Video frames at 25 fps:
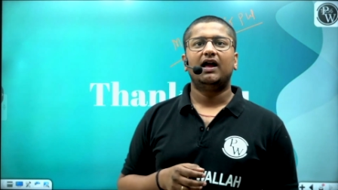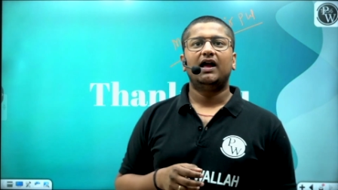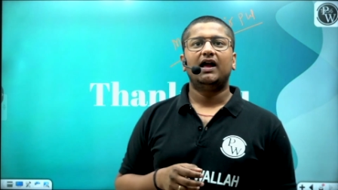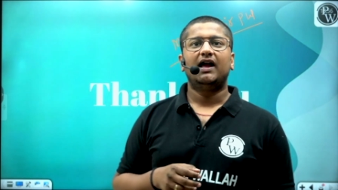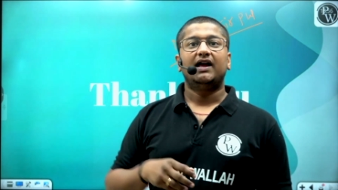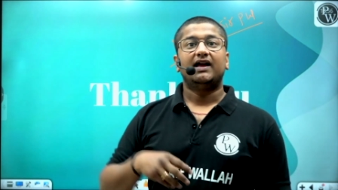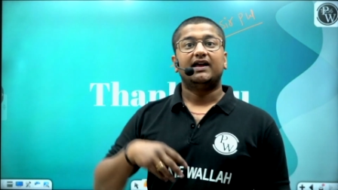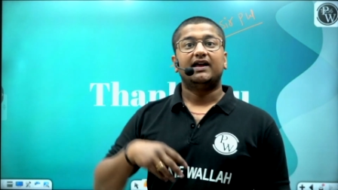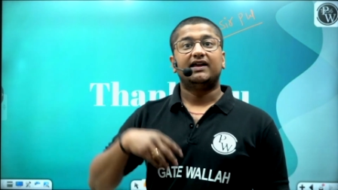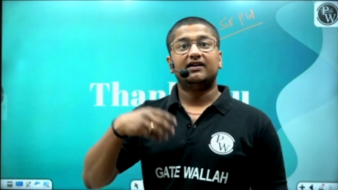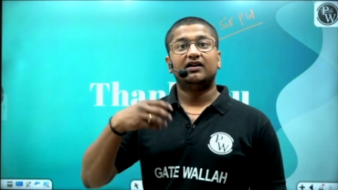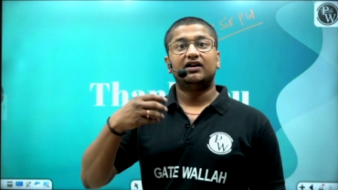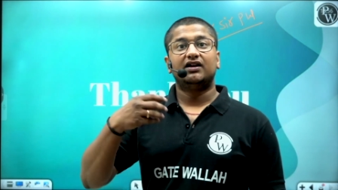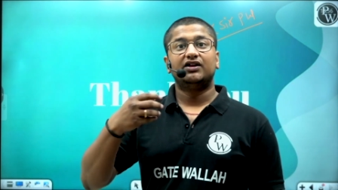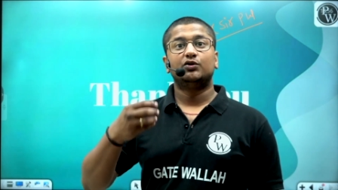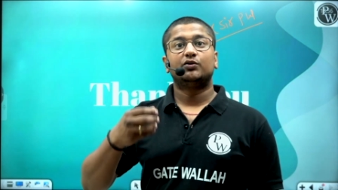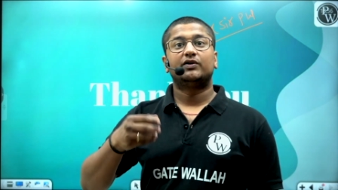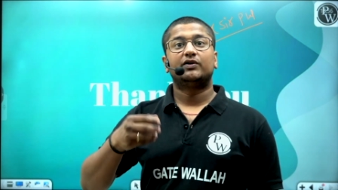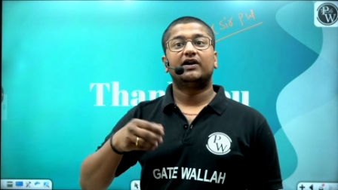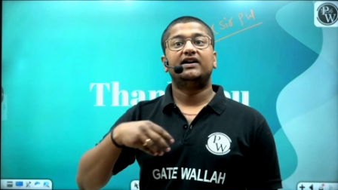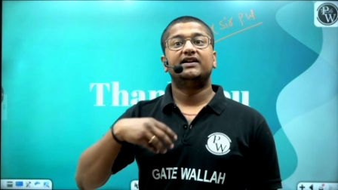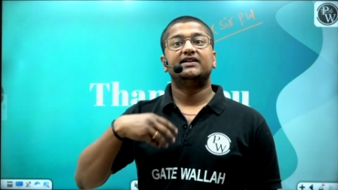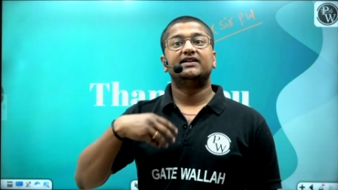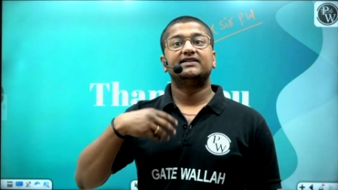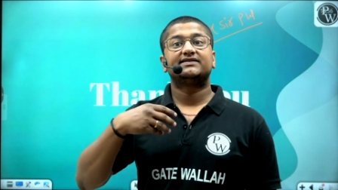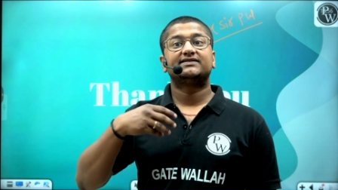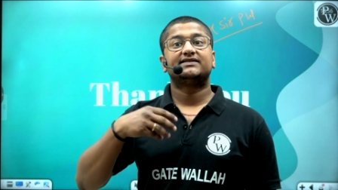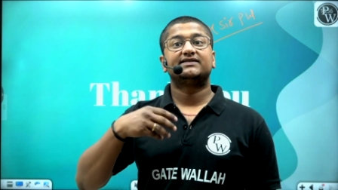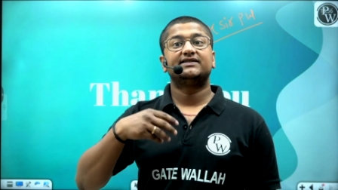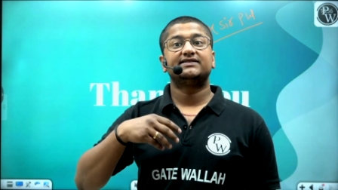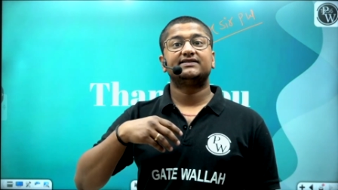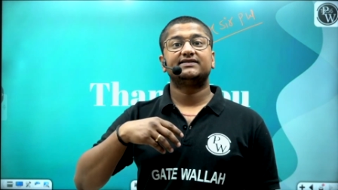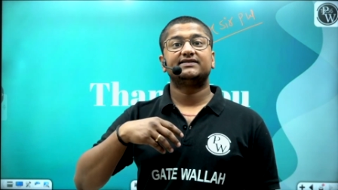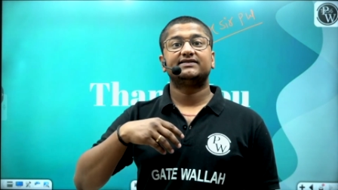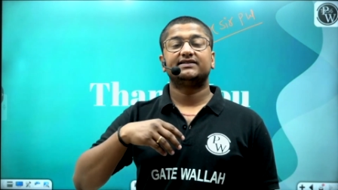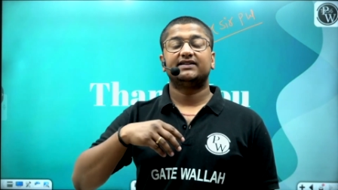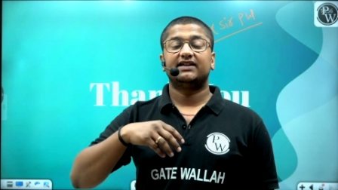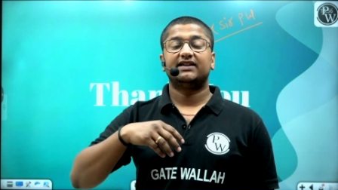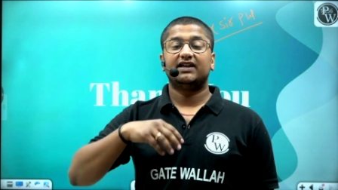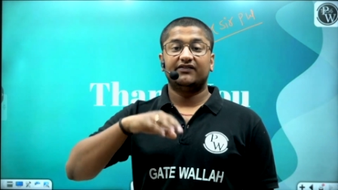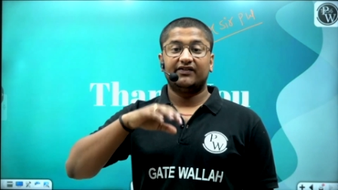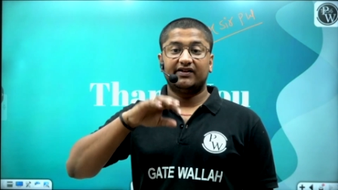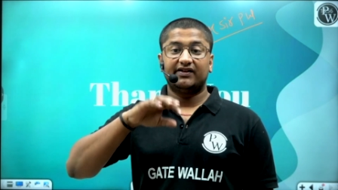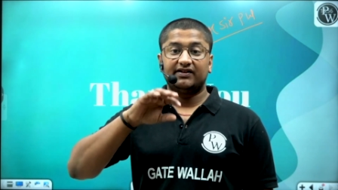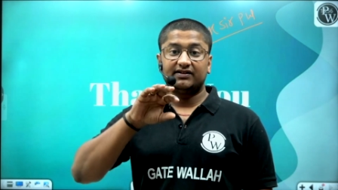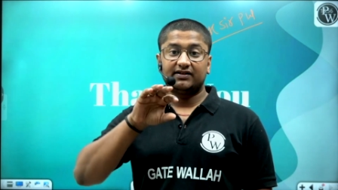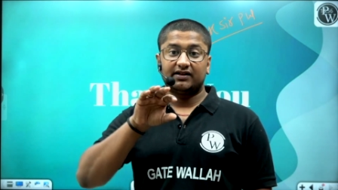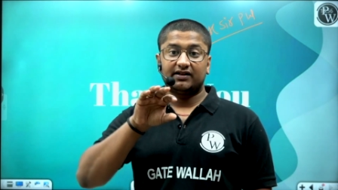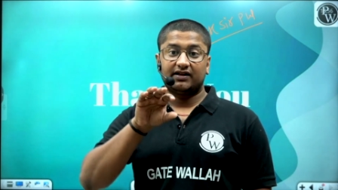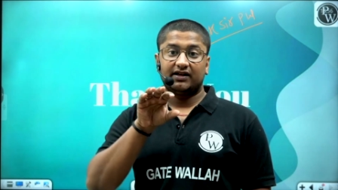Here you can discuss even
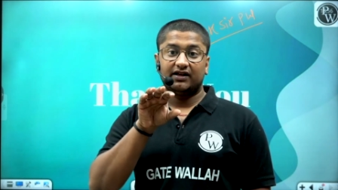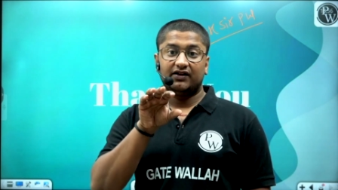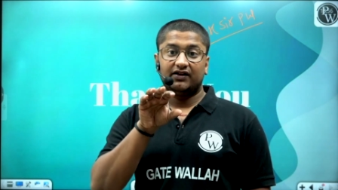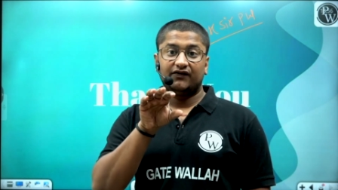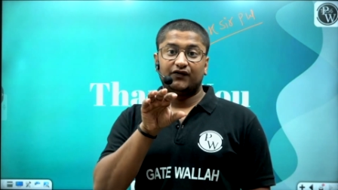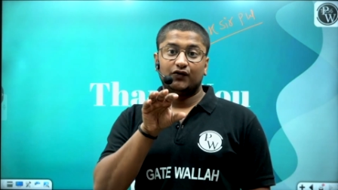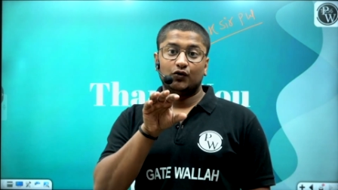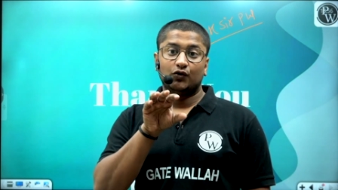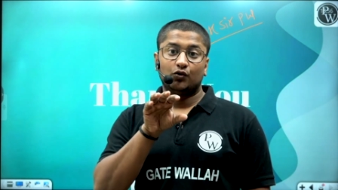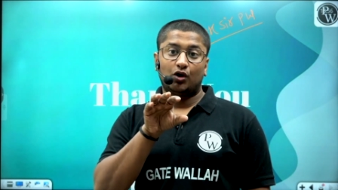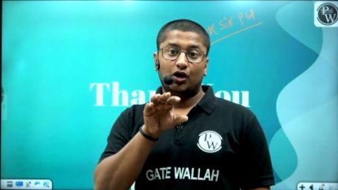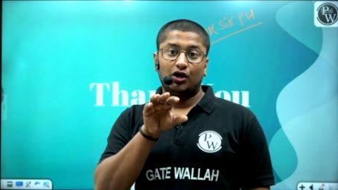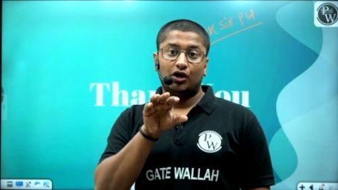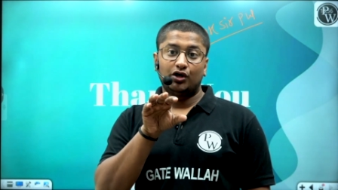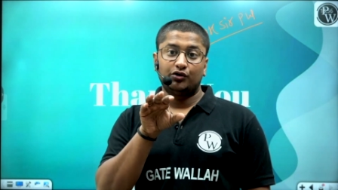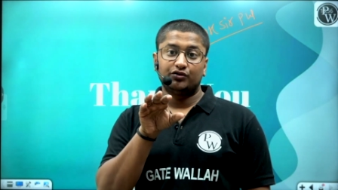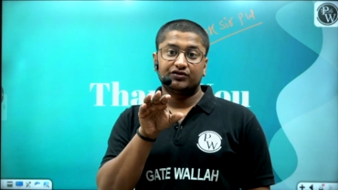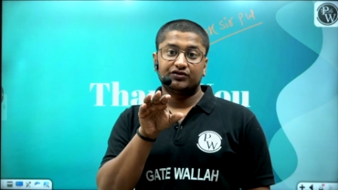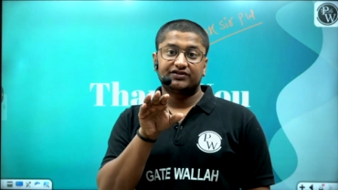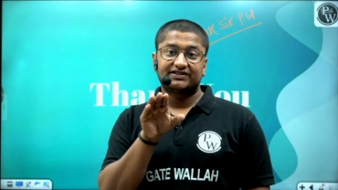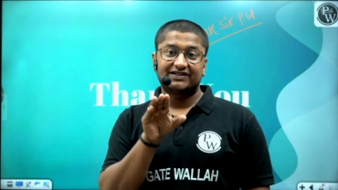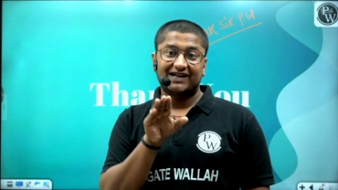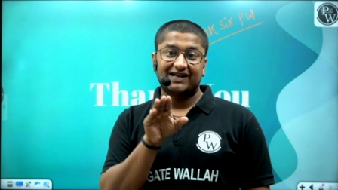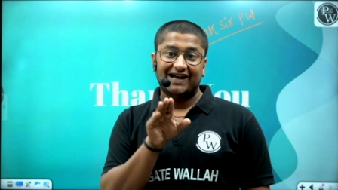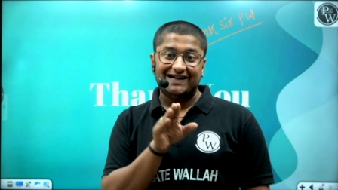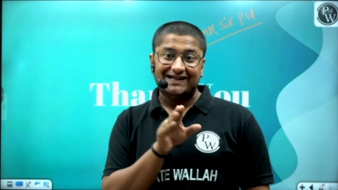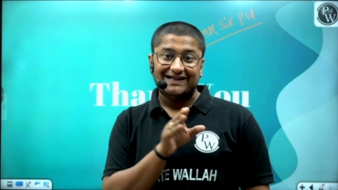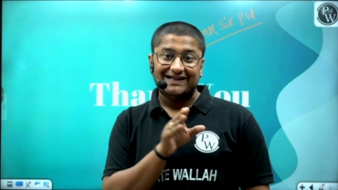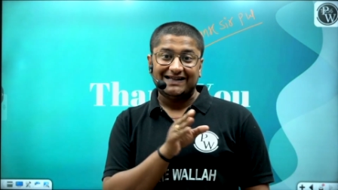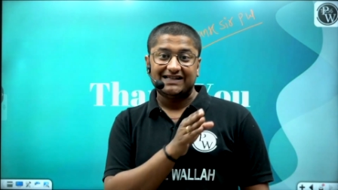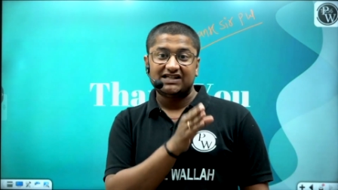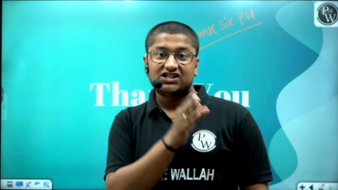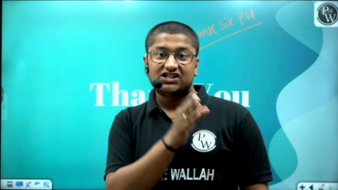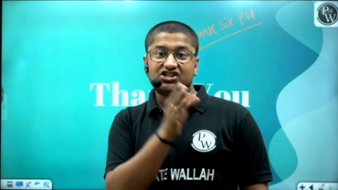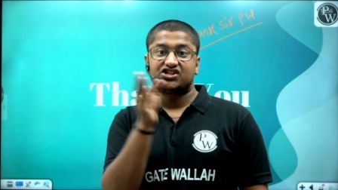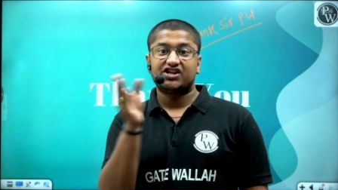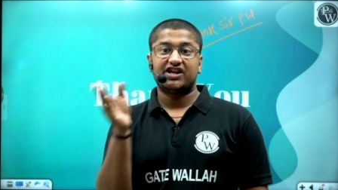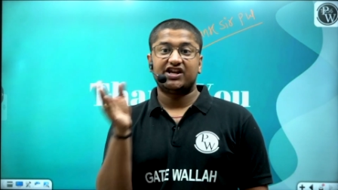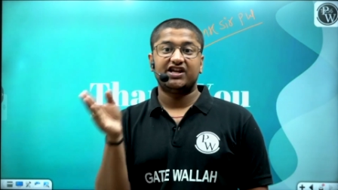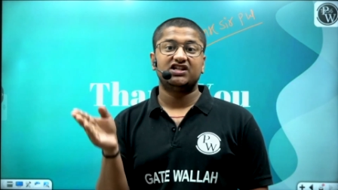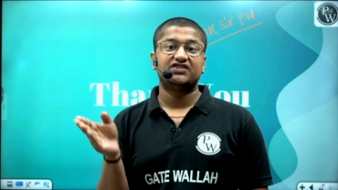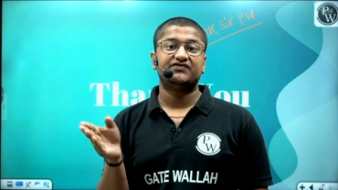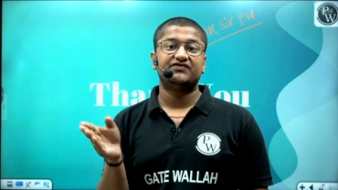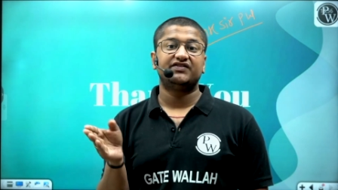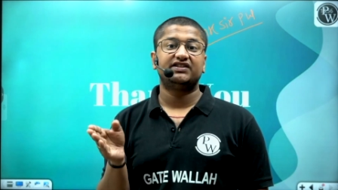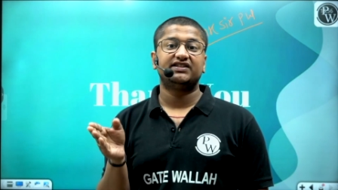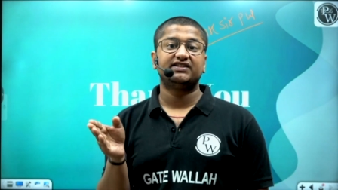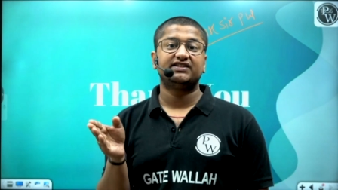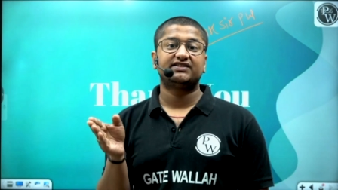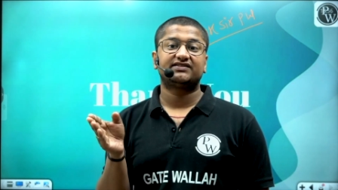if you want to slightly change with
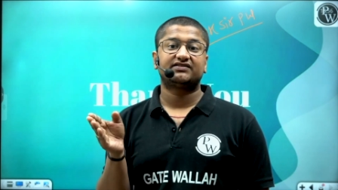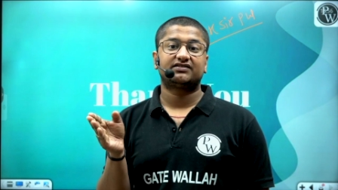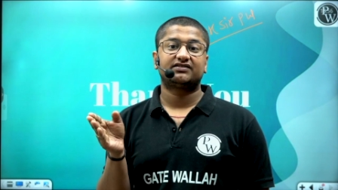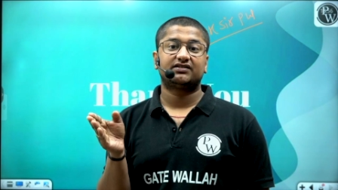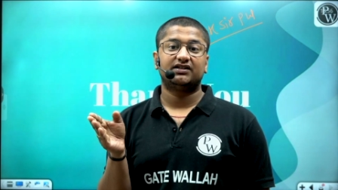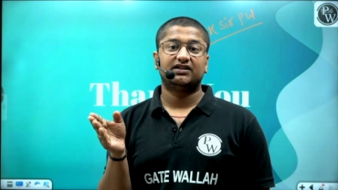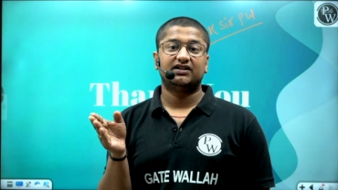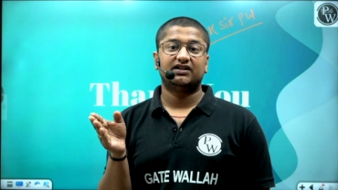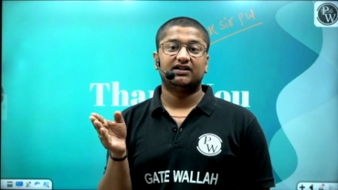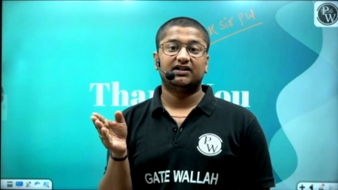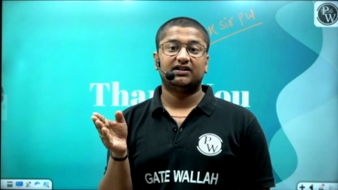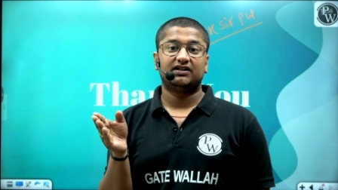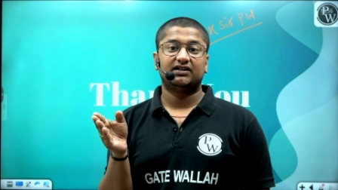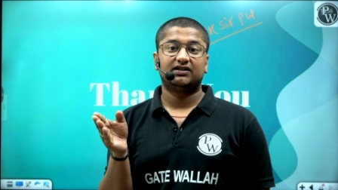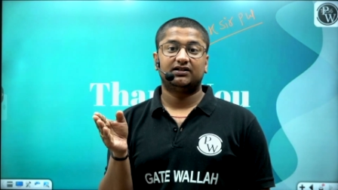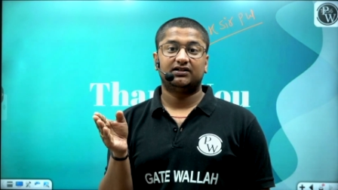this uh,